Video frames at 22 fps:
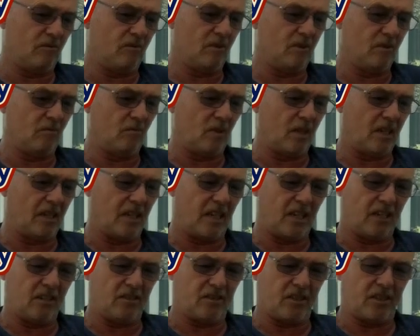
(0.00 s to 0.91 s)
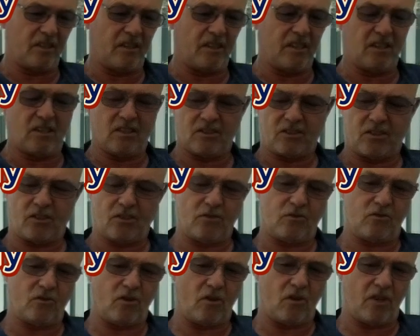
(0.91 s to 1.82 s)
at one end, so you only got 2
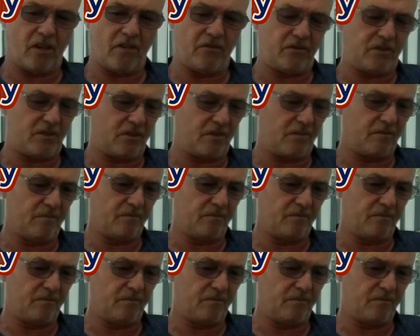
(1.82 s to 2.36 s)
drives.